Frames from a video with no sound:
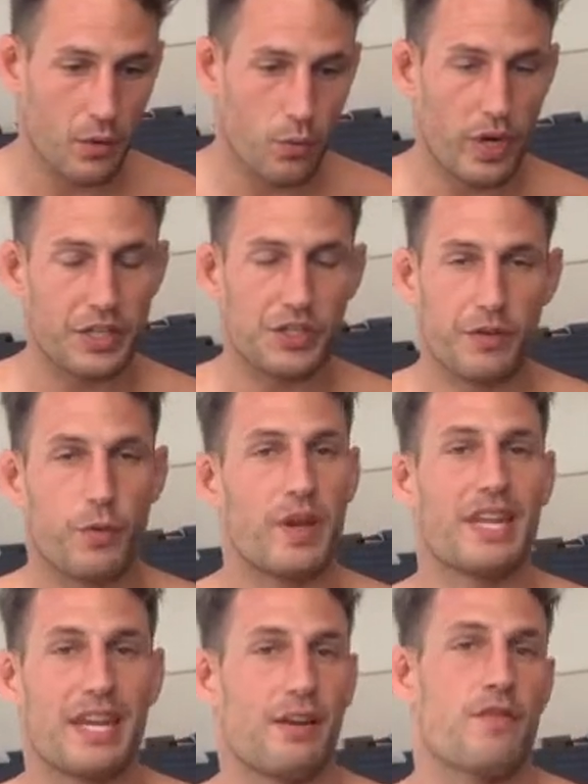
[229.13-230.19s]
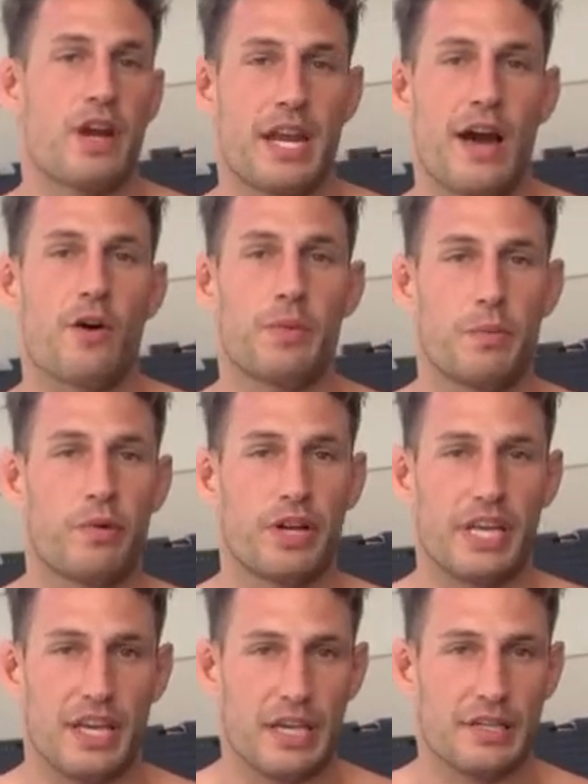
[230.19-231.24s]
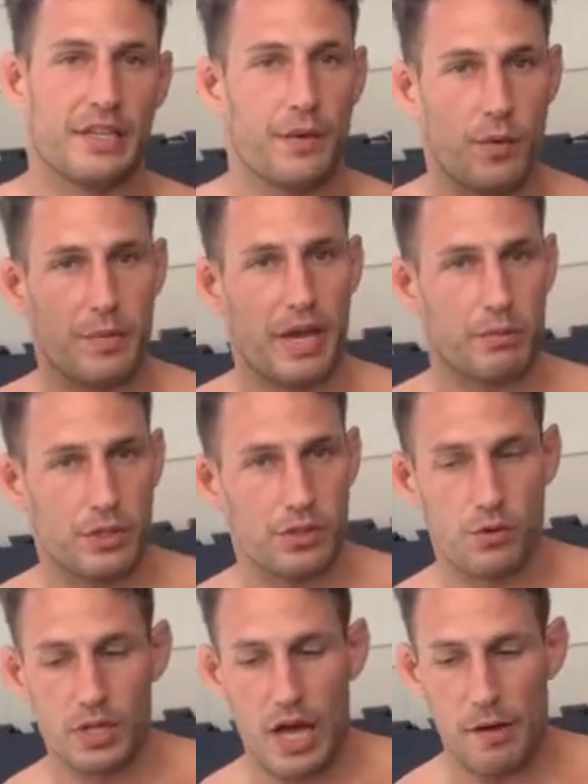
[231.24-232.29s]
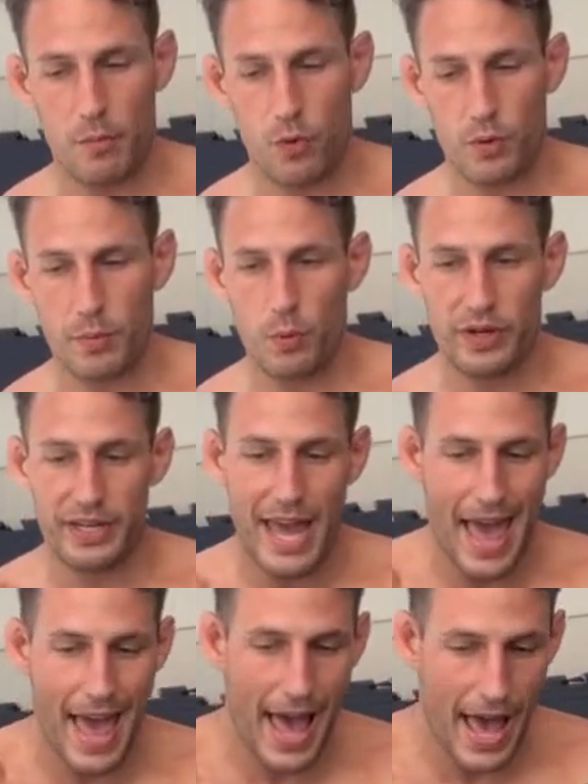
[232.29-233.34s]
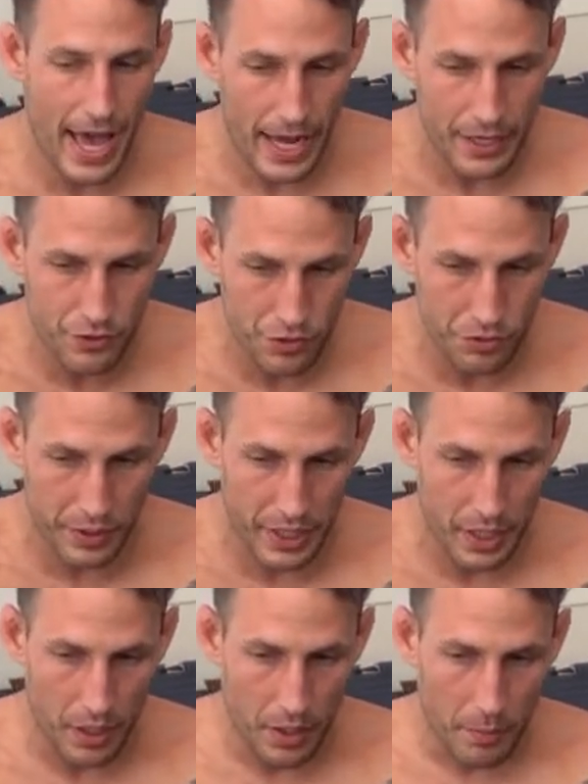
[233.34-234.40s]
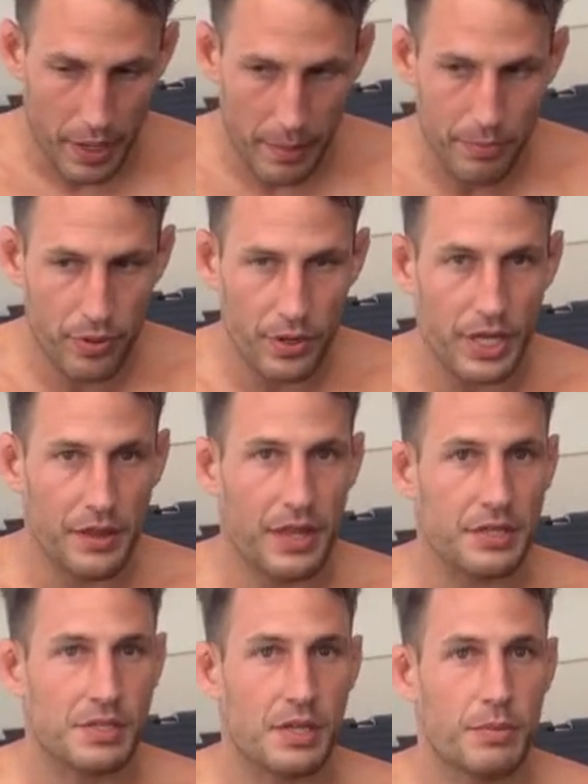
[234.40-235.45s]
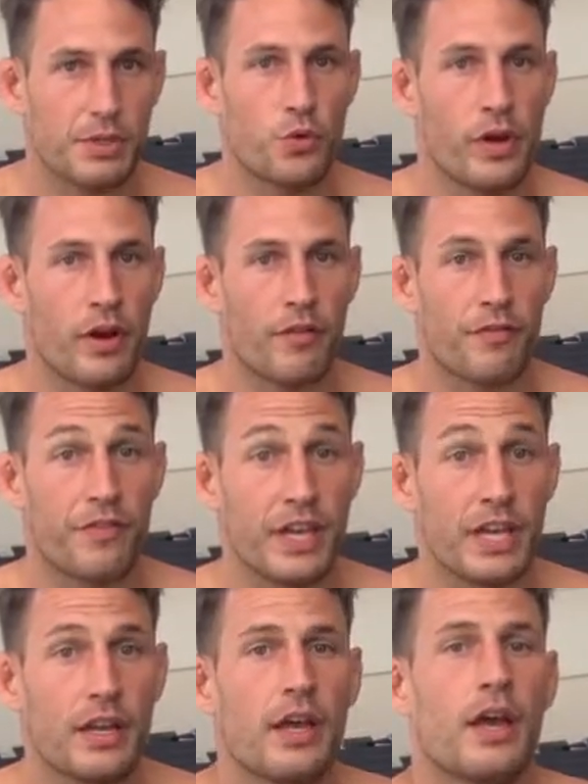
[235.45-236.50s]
which if we did it right now would be pretty easy and we'd be able to do a lot more, but we're going to add to it by putting this between our feet